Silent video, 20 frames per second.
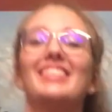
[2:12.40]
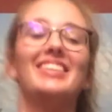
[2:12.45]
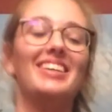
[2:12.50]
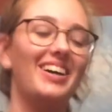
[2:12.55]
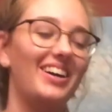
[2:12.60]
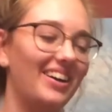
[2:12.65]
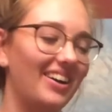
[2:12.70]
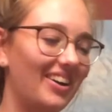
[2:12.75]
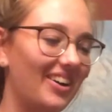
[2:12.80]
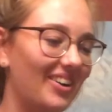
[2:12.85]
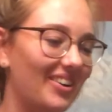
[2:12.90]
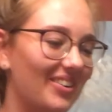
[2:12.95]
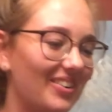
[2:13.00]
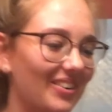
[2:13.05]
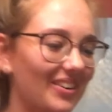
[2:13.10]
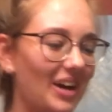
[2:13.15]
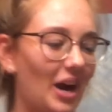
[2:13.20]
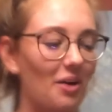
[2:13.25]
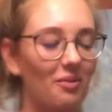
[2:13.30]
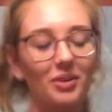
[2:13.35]

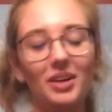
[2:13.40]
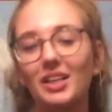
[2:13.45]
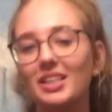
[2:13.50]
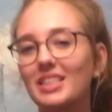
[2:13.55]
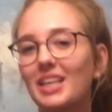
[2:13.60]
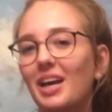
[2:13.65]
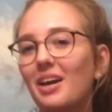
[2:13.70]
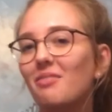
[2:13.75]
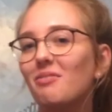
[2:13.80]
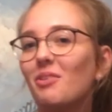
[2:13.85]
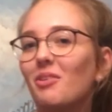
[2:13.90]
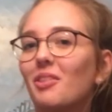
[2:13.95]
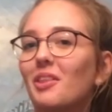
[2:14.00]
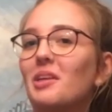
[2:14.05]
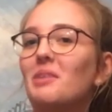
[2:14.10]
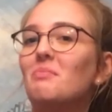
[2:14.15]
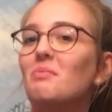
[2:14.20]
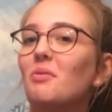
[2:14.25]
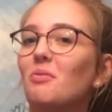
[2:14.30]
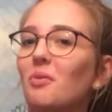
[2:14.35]
So, I want to say a few
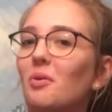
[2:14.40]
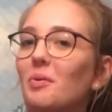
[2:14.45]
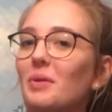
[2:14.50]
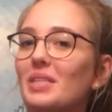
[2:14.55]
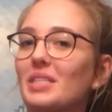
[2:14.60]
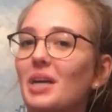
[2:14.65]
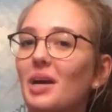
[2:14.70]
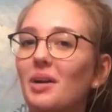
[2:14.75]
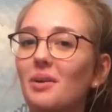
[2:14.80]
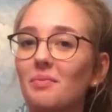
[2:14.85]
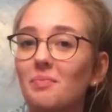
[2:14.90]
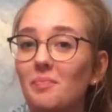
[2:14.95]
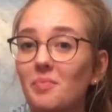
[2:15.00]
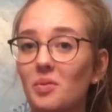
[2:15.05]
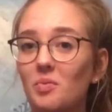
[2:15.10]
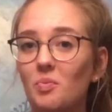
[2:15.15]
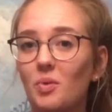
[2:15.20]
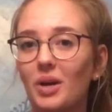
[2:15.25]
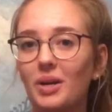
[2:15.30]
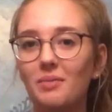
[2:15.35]
things before we start.
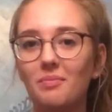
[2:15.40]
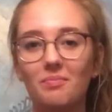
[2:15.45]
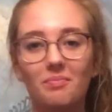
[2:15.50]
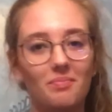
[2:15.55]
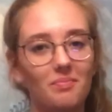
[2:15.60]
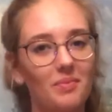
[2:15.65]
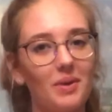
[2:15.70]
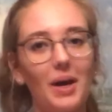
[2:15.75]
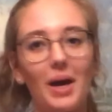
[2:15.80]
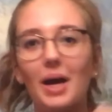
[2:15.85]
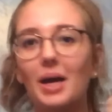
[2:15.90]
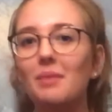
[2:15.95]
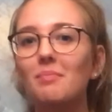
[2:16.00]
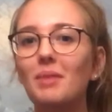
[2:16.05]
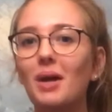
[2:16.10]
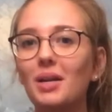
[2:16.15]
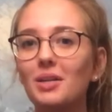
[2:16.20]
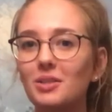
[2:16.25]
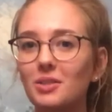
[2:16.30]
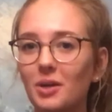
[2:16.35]
1, I'm not a